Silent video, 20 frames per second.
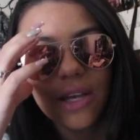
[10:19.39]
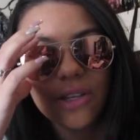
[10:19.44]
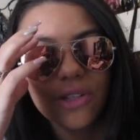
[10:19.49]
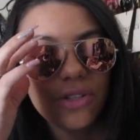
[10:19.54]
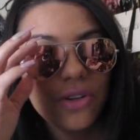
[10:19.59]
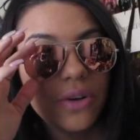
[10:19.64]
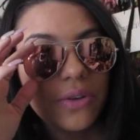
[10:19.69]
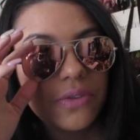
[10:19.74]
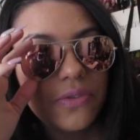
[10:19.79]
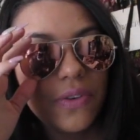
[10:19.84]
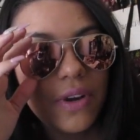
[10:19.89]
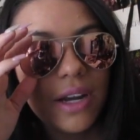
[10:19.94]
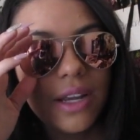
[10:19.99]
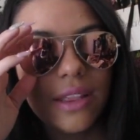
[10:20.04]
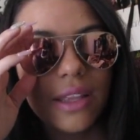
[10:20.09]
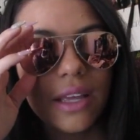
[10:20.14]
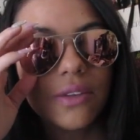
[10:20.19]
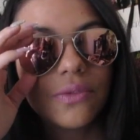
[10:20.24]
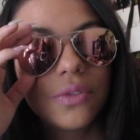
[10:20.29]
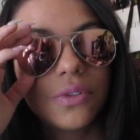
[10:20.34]
So I was very
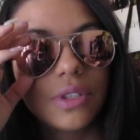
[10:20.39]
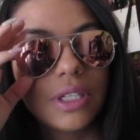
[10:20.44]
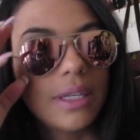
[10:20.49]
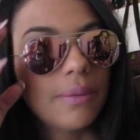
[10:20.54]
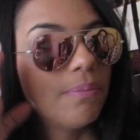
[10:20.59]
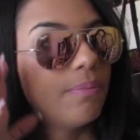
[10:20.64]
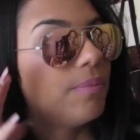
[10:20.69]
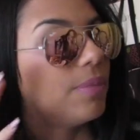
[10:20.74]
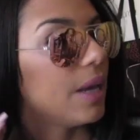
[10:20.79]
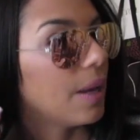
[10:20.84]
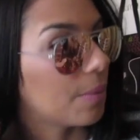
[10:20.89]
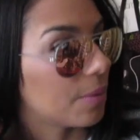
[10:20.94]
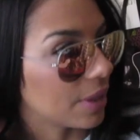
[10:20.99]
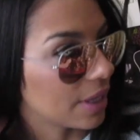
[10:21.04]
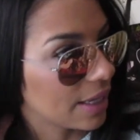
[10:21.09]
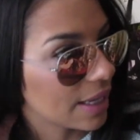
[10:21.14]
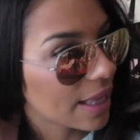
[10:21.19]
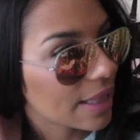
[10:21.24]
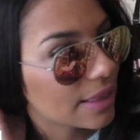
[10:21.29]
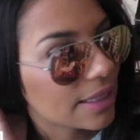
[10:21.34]
thankful to be able
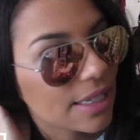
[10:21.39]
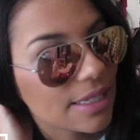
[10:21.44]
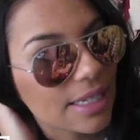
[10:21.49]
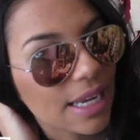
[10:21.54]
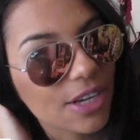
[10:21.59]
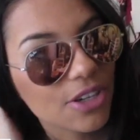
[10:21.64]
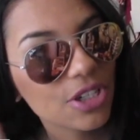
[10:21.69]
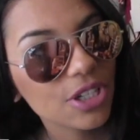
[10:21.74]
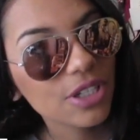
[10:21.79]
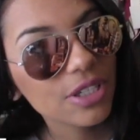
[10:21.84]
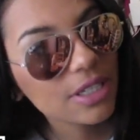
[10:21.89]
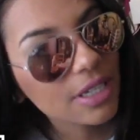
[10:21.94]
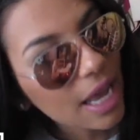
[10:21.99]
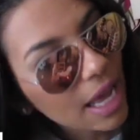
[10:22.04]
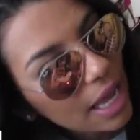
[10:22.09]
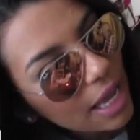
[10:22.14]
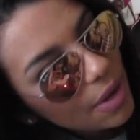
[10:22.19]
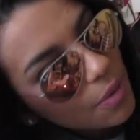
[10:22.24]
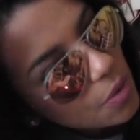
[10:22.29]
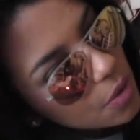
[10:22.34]
to get this. Actually,
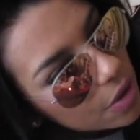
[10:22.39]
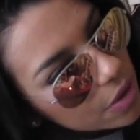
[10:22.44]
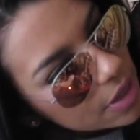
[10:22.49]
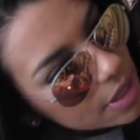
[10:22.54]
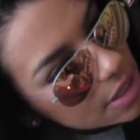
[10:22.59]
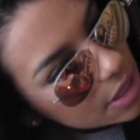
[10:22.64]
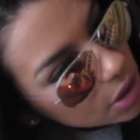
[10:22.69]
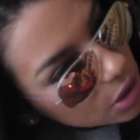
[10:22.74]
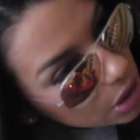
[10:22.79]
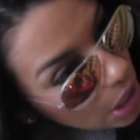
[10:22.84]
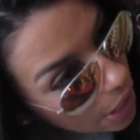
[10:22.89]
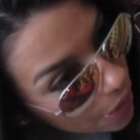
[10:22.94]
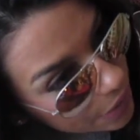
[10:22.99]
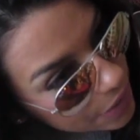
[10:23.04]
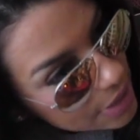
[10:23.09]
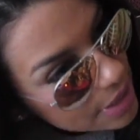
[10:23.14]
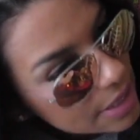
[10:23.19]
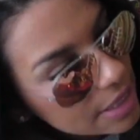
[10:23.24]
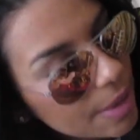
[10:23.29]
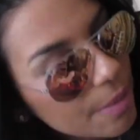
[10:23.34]
I wore this a
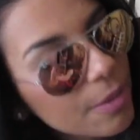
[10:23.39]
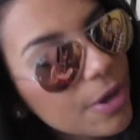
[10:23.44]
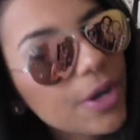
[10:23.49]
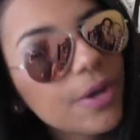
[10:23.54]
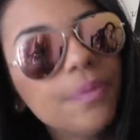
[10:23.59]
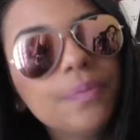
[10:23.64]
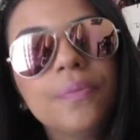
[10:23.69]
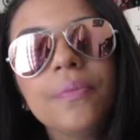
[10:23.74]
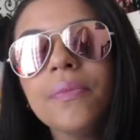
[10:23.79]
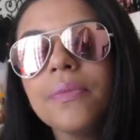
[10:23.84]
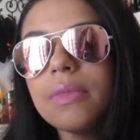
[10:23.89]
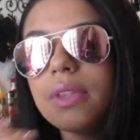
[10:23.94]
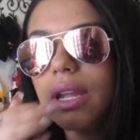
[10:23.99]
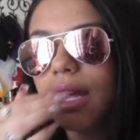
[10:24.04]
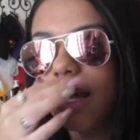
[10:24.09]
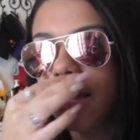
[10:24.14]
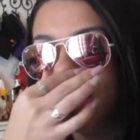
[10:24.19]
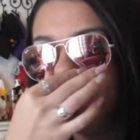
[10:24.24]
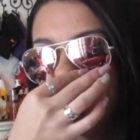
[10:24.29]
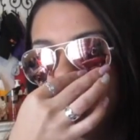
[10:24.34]
lot this summer.
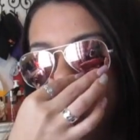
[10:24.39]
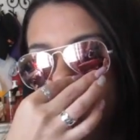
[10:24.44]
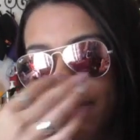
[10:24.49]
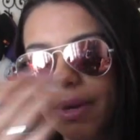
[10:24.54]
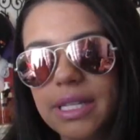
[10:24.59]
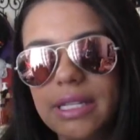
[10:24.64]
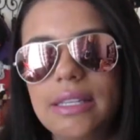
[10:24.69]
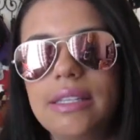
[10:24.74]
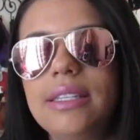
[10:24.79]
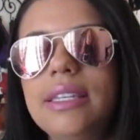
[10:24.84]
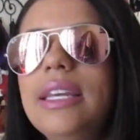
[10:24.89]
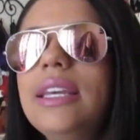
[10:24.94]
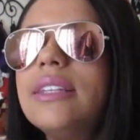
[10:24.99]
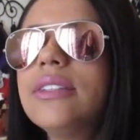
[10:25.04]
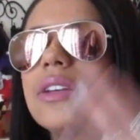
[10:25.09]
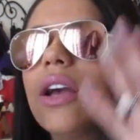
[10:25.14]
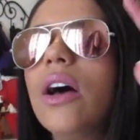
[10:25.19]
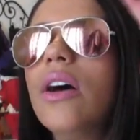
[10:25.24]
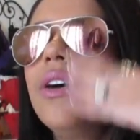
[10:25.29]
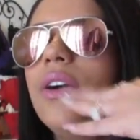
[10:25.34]
I'm about to
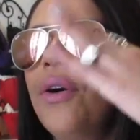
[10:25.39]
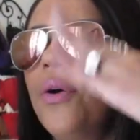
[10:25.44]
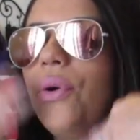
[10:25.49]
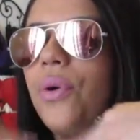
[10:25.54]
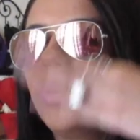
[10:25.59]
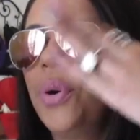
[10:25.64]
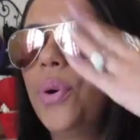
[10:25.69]
sneeze, y'all. I